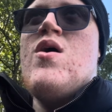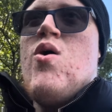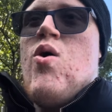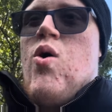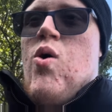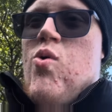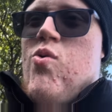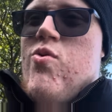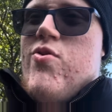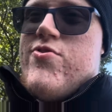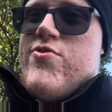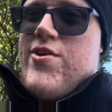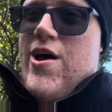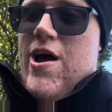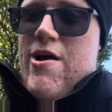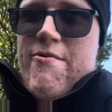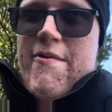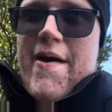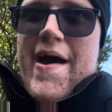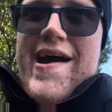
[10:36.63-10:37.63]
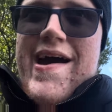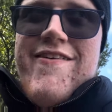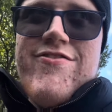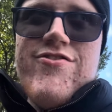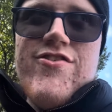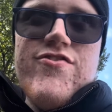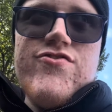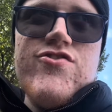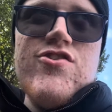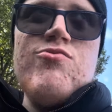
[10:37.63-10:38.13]
Also,
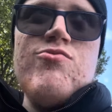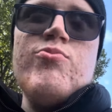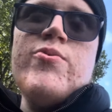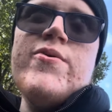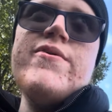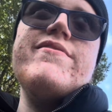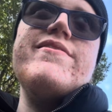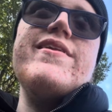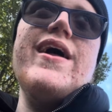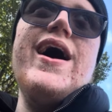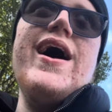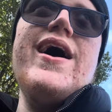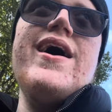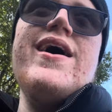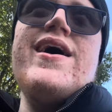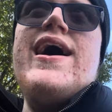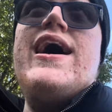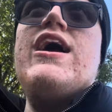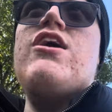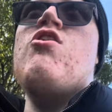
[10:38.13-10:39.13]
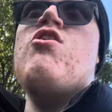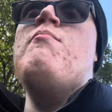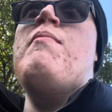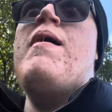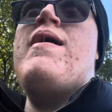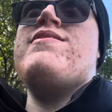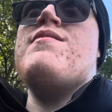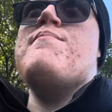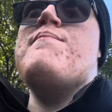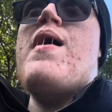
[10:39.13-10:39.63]
after I've done Worcester and gone
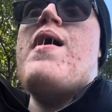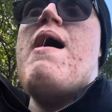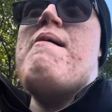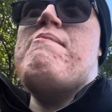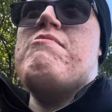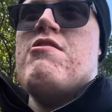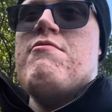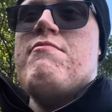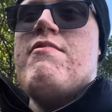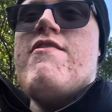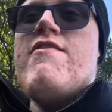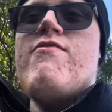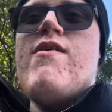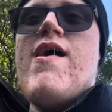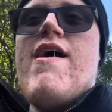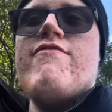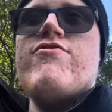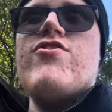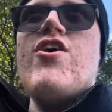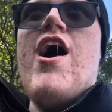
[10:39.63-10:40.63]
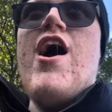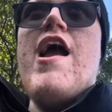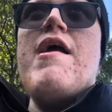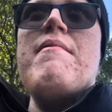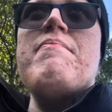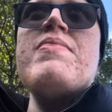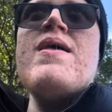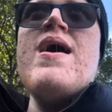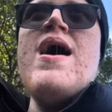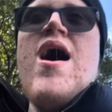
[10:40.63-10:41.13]
back to Birmingham, if we have
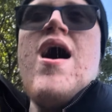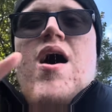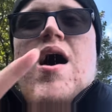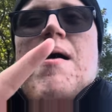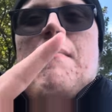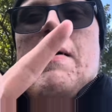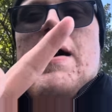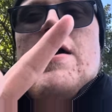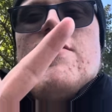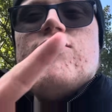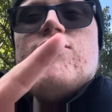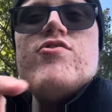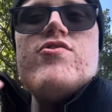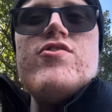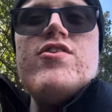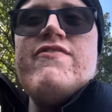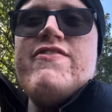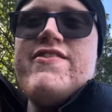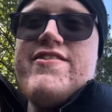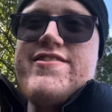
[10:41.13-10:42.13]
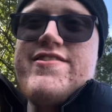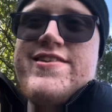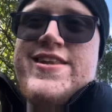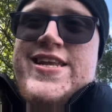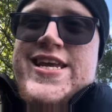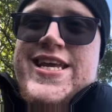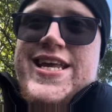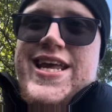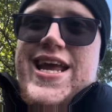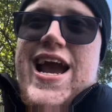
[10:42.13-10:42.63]
time, I might do another
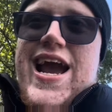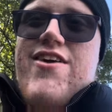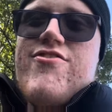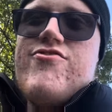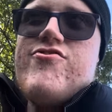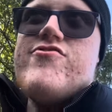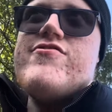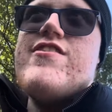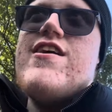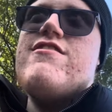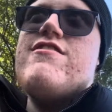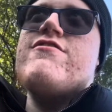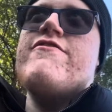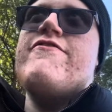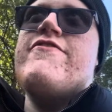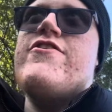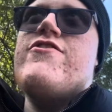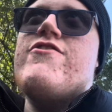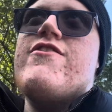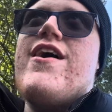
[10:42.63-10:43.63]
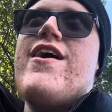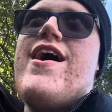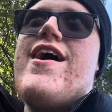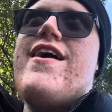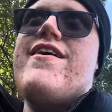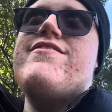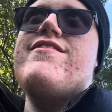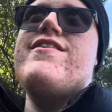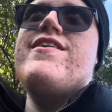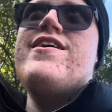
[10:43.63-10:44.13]
sneaky extra station for you
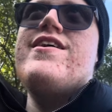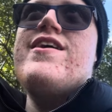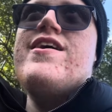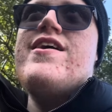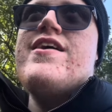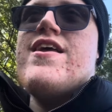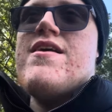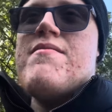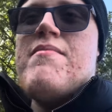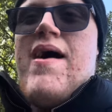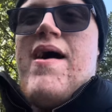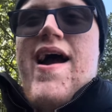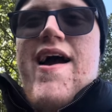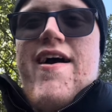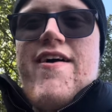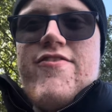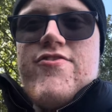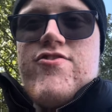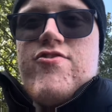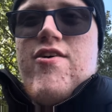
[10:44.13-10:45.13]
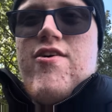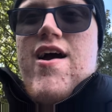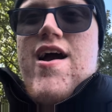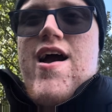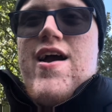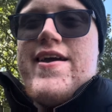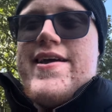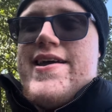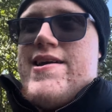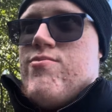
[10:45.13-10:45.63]
guys. You might have to
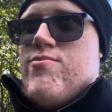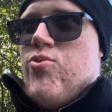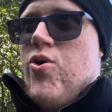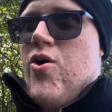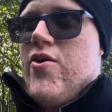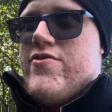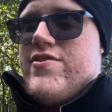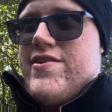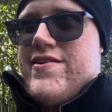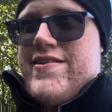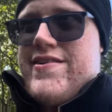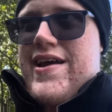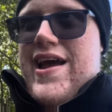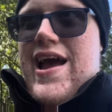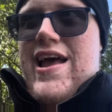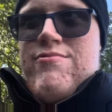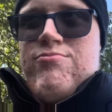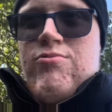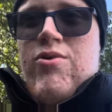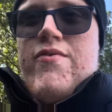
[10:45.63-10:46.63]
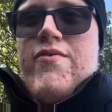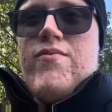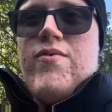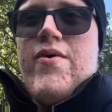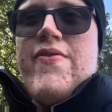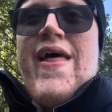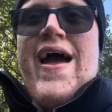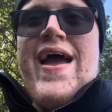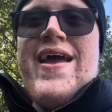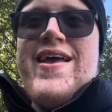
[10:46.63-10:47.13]
uh, keep watching to guess what
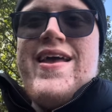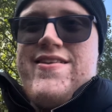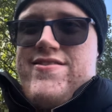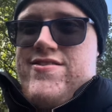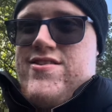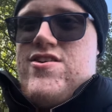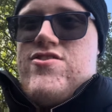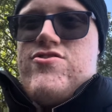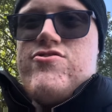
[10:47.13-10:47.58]
one that is.